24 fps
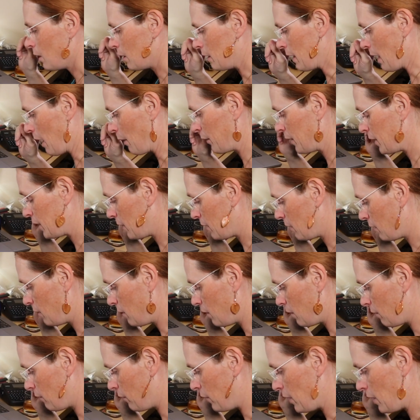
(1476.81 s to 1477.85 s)
Now I
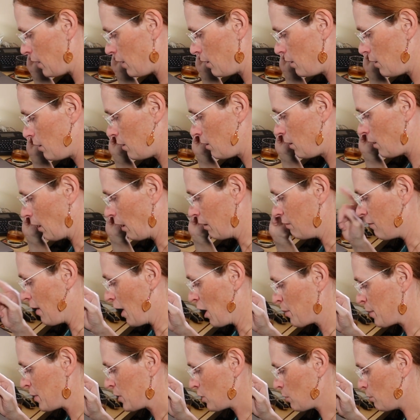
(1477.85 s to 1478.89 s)
need the
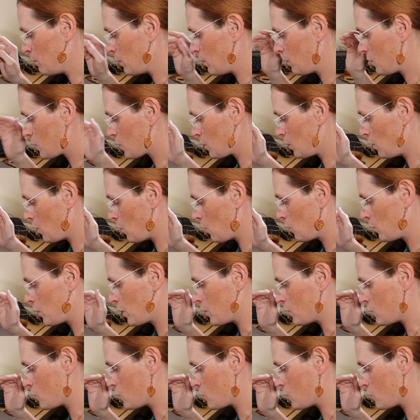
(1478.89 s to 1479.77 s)
environmental boots, load,